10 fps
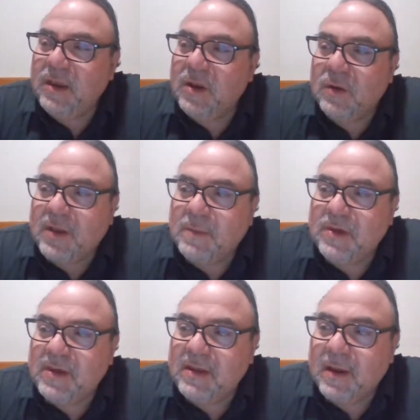you know,
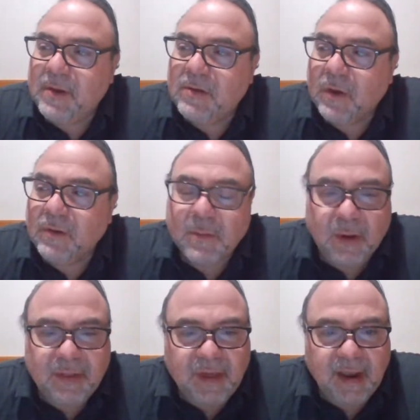WCW told him
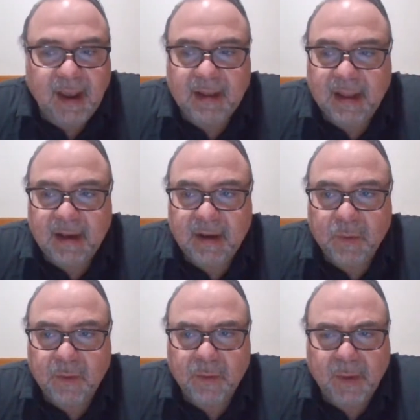one thing, and then
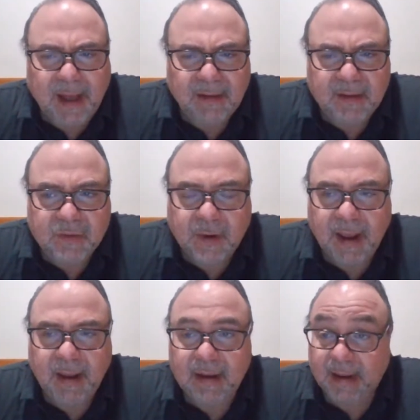Alex
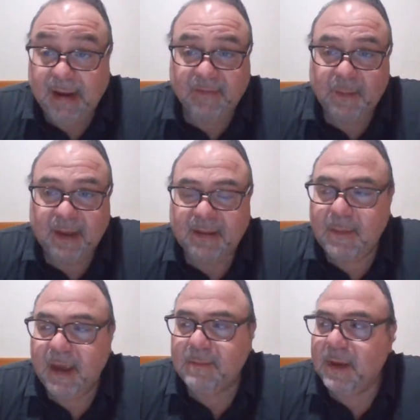Wright, I never met the
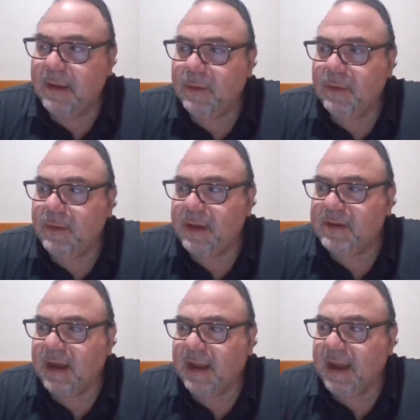man, but
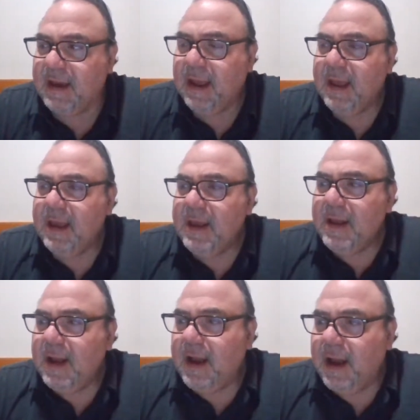he's like at
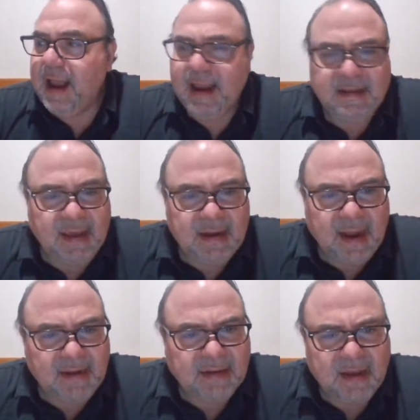18,
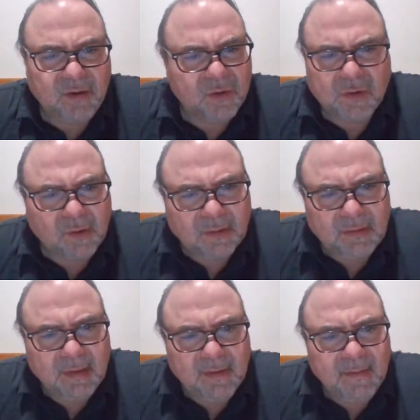19 years
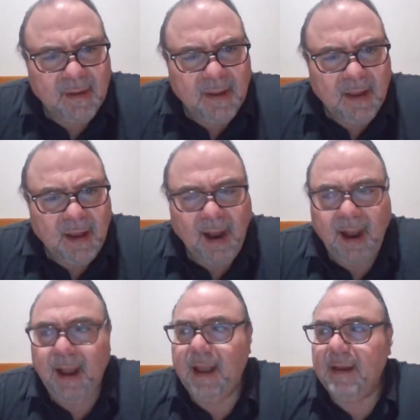old,
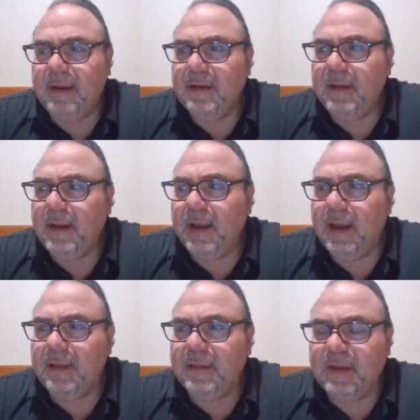and
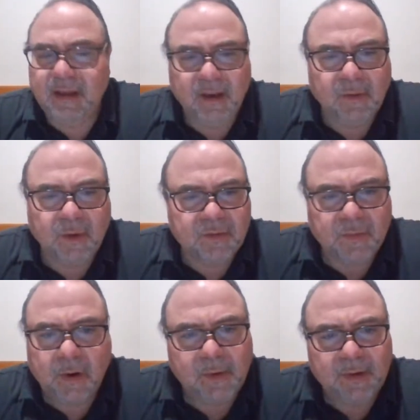the deal was
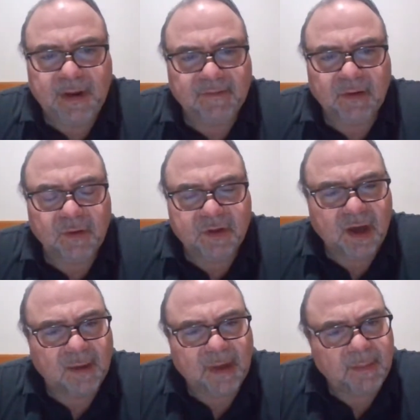Roma would never do a
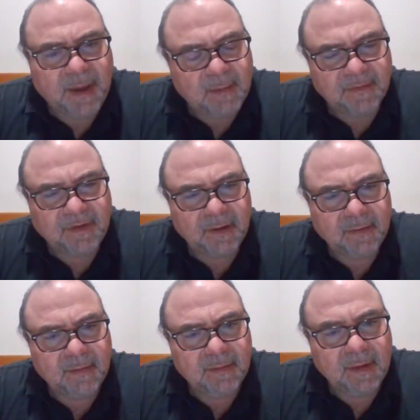job on a
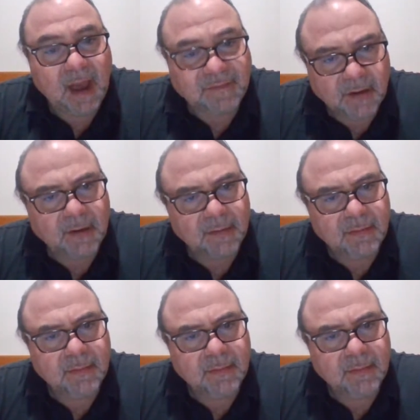pay-per-view, ever.